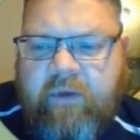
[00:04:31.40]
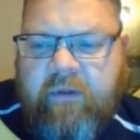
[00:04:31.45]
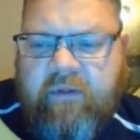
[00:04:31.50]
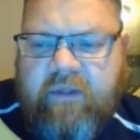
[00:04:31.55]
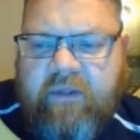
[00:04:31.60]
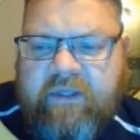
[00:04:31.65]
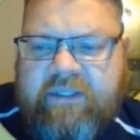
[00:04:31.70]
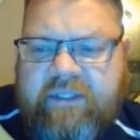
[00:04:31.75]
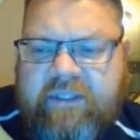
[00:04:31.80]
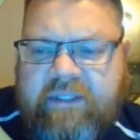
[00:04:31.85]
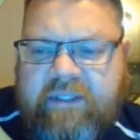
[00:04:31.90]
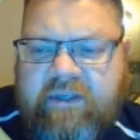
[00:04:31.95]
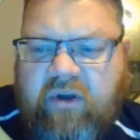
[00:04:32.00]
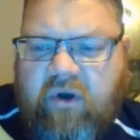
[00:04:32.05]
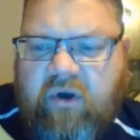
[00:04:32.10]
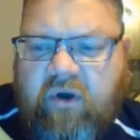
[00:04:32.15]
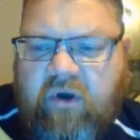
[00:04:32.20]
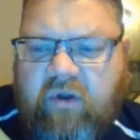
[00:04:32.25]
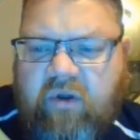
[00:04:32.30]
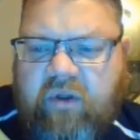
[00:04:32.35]
This is
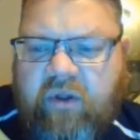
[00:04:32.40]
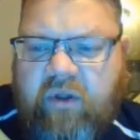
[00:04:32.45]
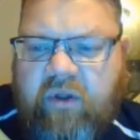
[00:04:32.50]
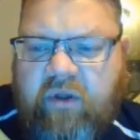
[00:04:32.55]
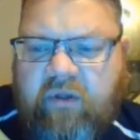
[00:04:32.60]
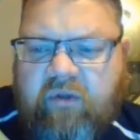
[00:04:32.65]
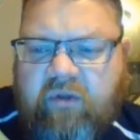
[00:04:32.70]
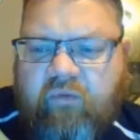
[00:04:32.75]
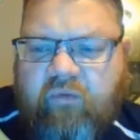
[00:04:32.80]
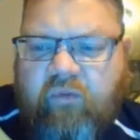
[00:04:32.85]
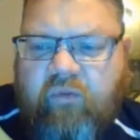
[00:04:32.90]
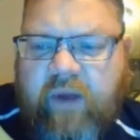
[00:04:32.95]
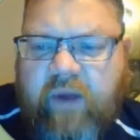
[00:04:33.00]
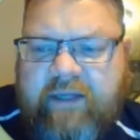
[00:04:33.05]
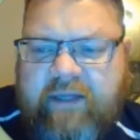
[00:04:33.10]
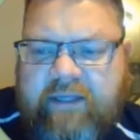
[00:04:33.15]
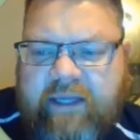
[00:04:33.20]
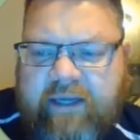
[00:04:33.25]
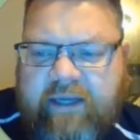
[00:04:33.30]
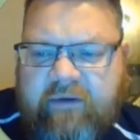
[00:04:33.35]
called the
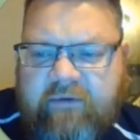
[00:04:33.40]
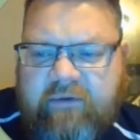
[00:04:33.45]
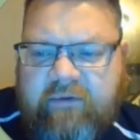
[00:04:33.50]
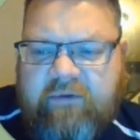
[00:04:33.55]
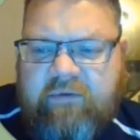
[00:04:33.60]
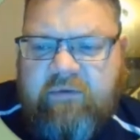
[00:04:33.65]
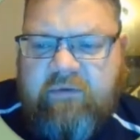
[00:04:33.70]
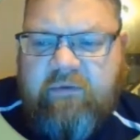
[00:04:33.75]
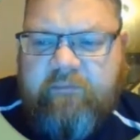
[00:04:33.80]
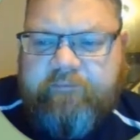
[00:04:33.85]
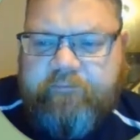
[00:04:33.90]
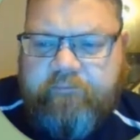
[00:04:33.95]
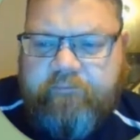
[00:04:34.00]
rectangle tool.